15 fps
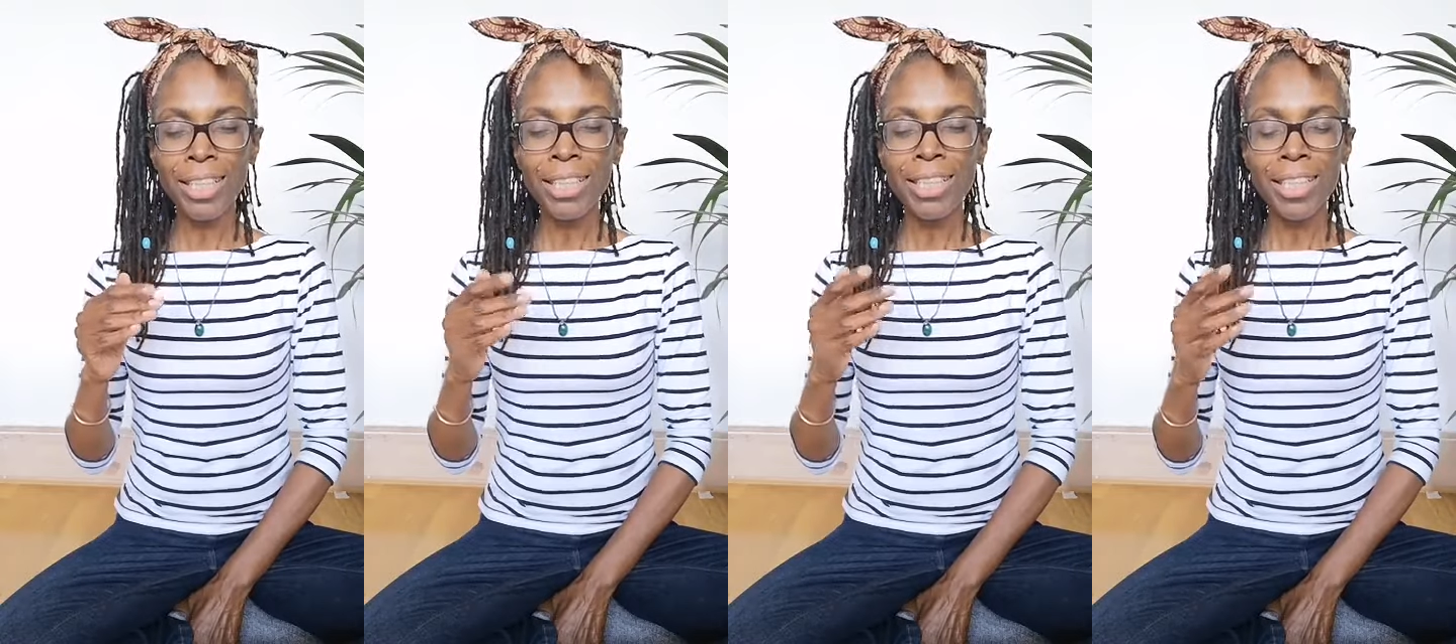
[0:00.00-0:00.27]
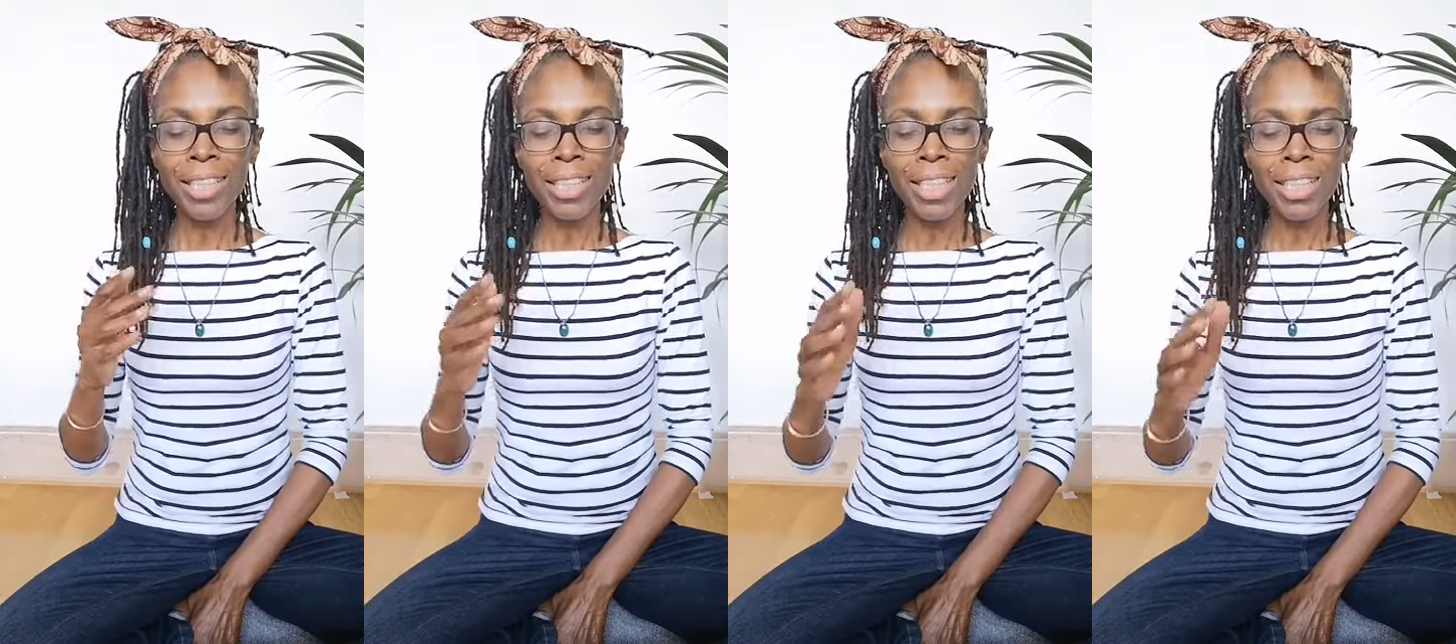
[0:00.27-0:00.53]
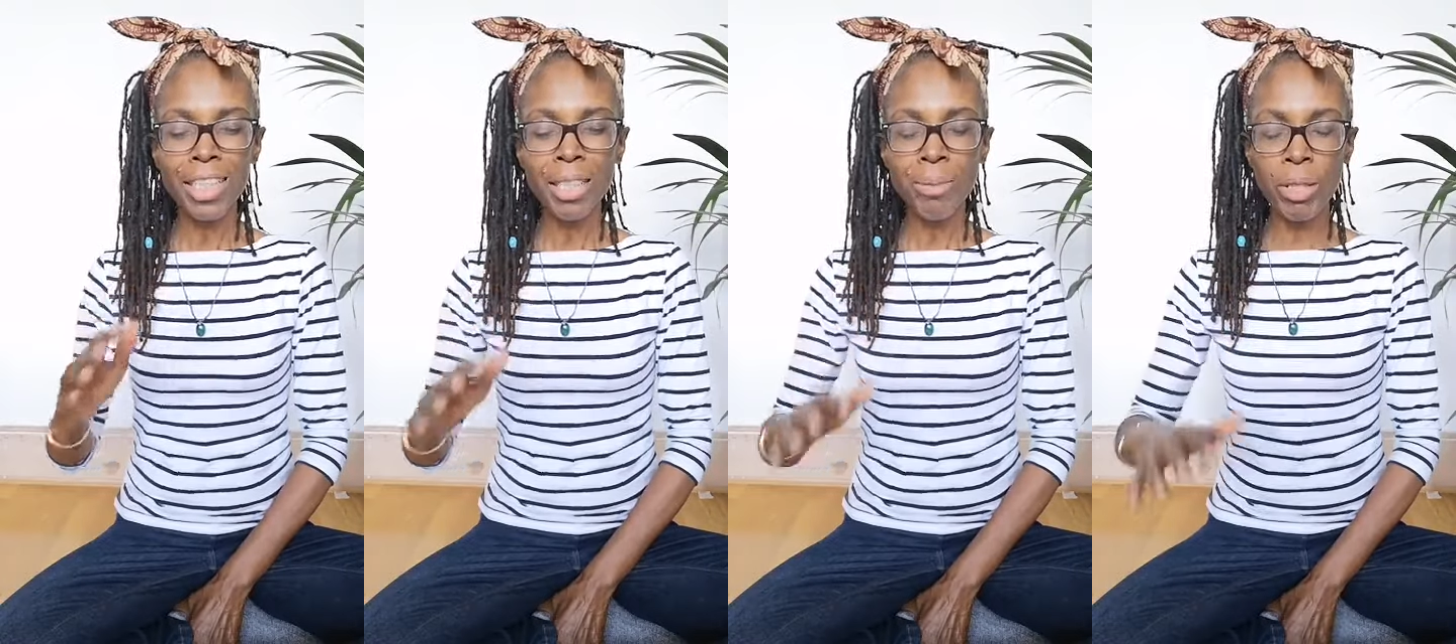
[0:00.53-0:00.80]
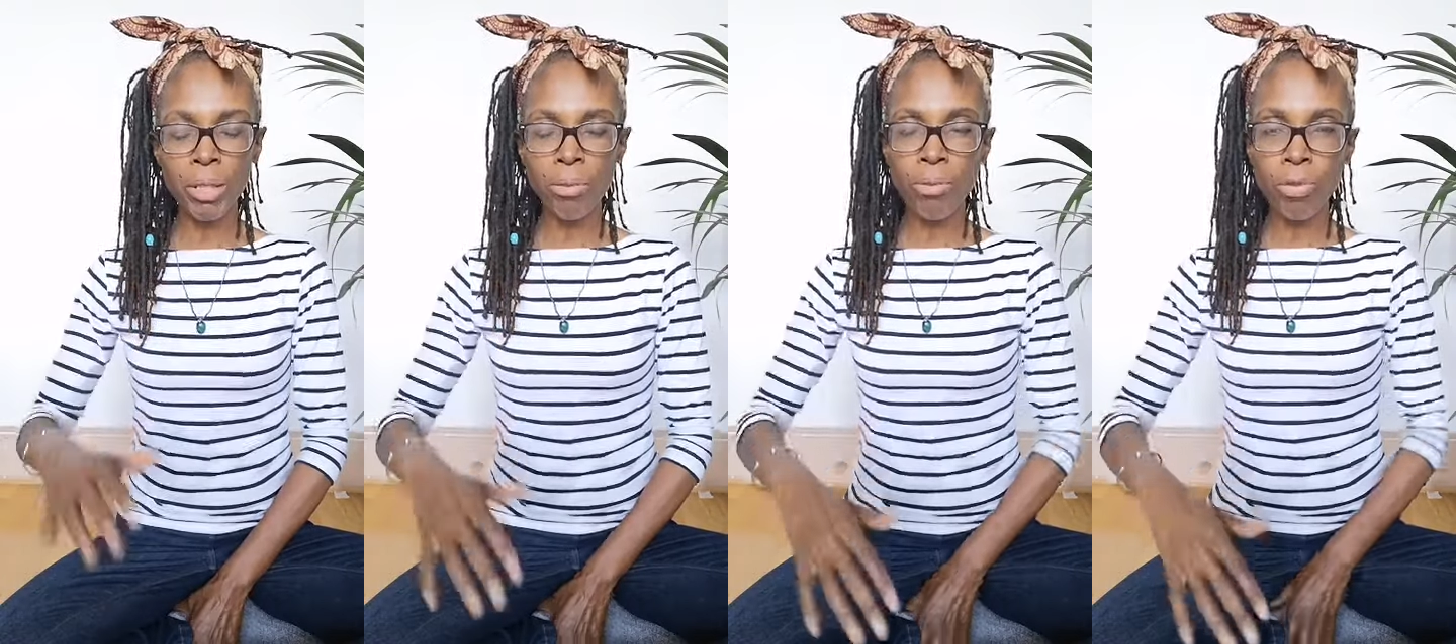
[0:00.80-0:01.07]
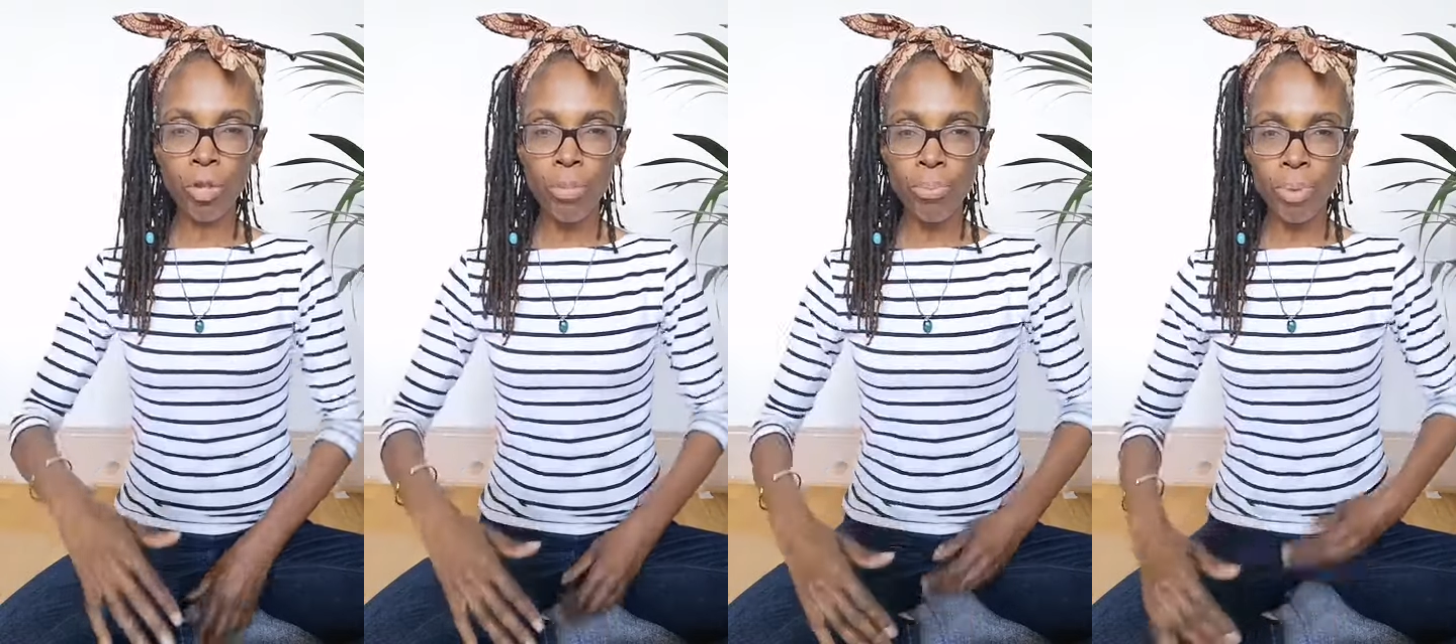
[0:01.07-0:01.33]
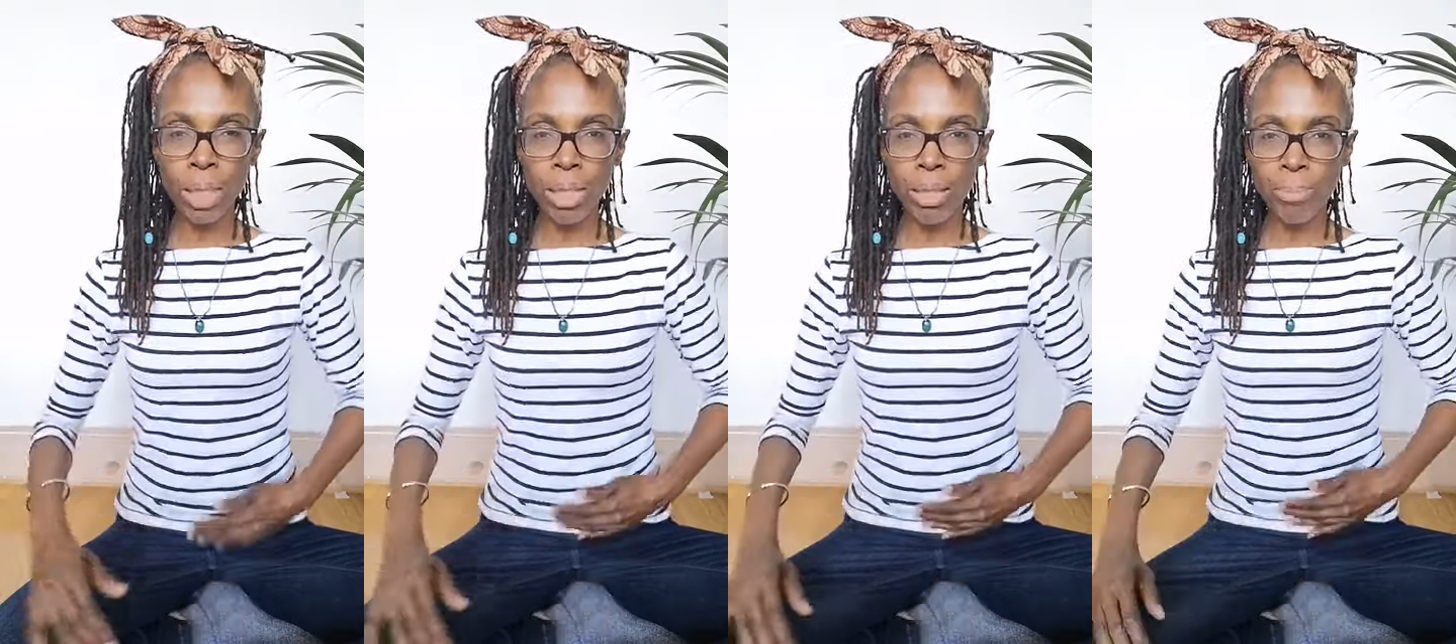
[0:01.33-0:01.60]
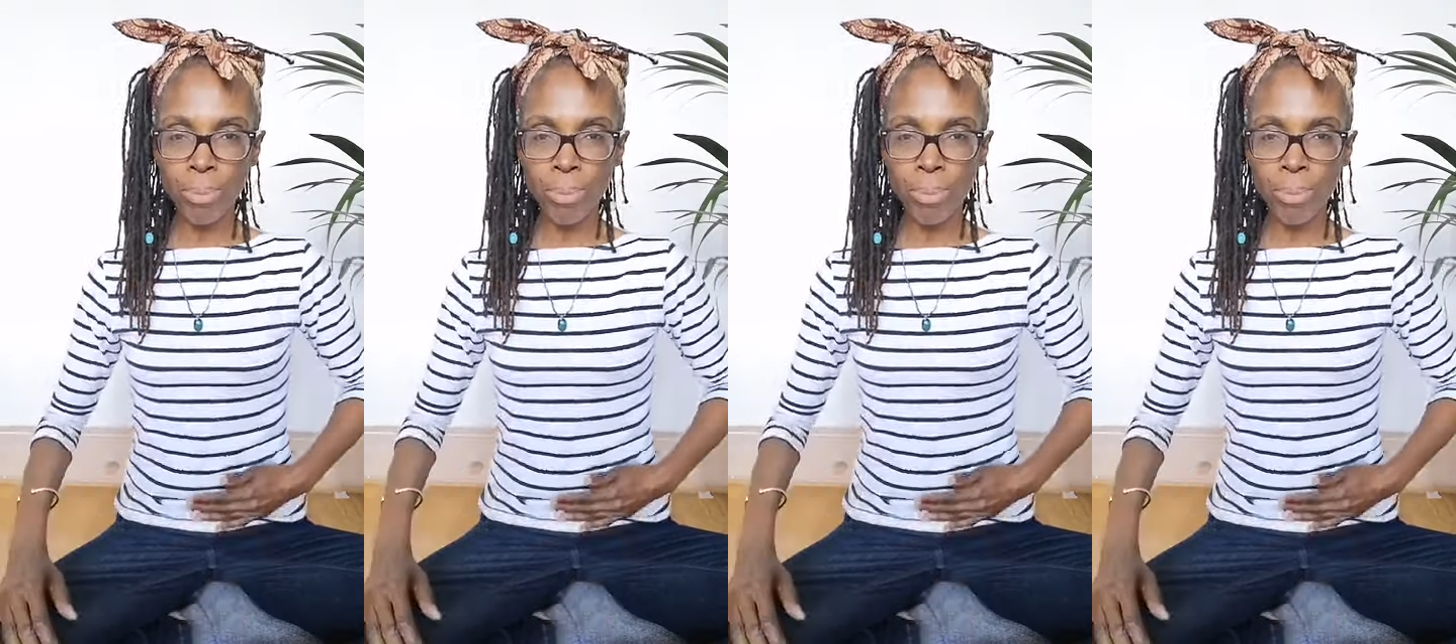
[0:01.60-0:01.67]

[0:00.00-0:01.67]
Now the next time, take a full breath,